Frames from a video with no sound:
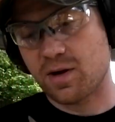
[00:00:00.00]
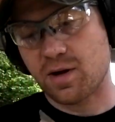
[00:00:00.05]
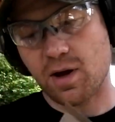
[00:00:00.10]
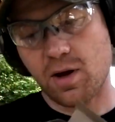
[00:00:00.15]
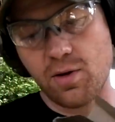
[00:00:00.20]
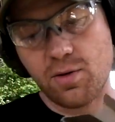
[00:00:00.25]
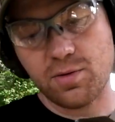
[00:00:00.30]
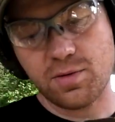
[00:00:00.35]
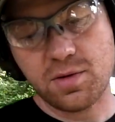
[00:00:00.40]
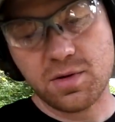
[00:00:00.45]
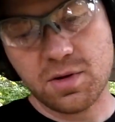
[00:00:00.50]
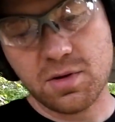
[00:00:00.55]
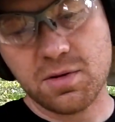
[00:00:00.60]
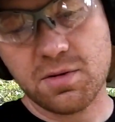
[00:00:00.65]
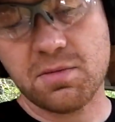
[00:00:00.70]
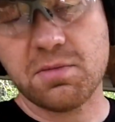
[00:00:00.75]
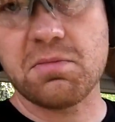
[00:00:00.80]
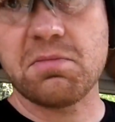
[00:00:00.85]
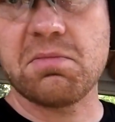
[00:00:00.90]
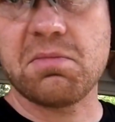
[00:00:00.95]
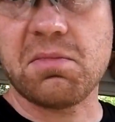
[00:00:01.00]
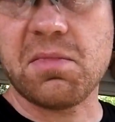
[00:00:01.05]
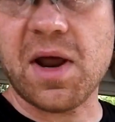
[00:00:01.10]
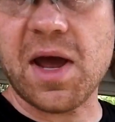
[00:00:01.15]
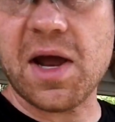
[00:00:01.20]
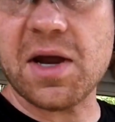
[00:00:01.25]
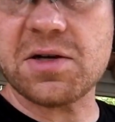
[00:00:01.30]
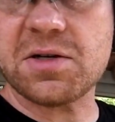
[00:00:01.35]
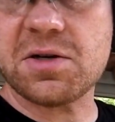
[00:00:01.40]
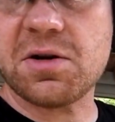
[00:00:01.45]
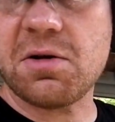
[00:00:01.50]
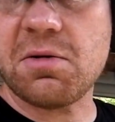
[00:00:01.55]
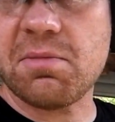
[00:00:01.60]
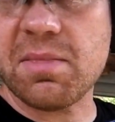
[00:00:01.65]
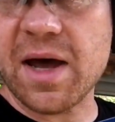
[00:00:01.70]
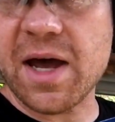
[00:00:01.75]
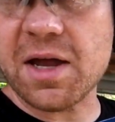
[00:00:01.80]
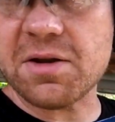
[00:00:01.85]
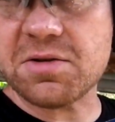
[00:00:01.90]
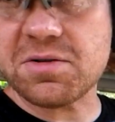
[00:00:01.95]
Colt National
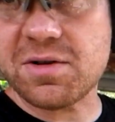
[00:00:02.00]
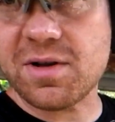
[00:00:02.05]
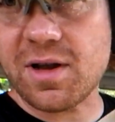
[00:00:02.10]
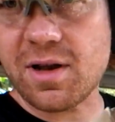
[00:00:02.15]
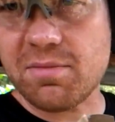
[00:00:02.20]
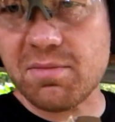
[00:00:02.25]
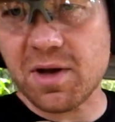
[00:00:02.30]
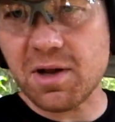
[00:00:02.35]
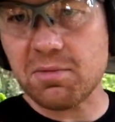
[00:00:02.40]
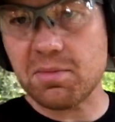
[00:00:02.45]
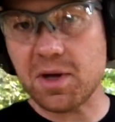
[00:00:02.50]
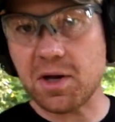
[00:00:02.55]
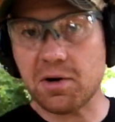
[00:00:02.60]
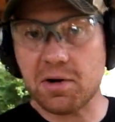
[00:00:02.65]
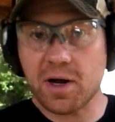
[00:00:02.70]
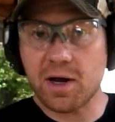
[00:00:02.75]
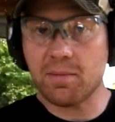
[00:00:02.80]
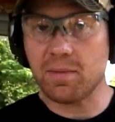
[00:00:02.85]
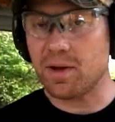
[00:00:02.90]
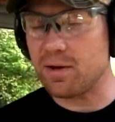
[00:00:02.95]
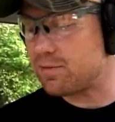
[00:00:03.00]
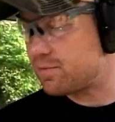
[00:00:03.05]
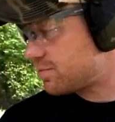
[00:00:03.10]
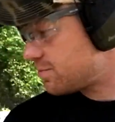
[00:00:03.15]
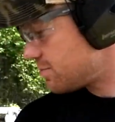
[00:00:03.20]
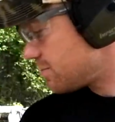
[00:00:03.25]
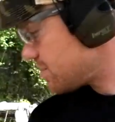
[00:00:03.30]
Match ten millimeter ammo.